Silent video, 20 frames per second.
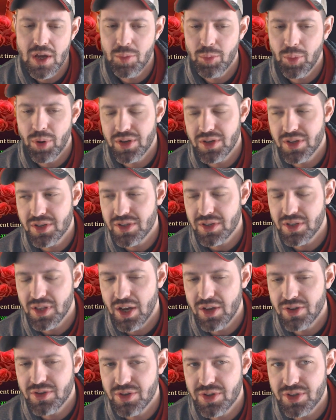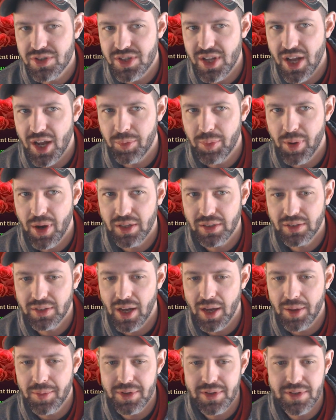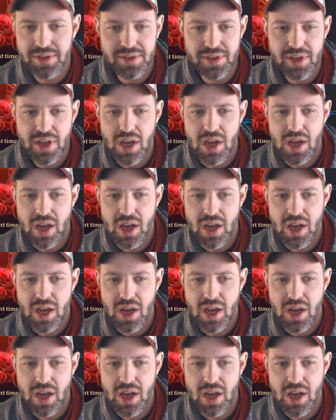but it just allows you to stockpile diamonds.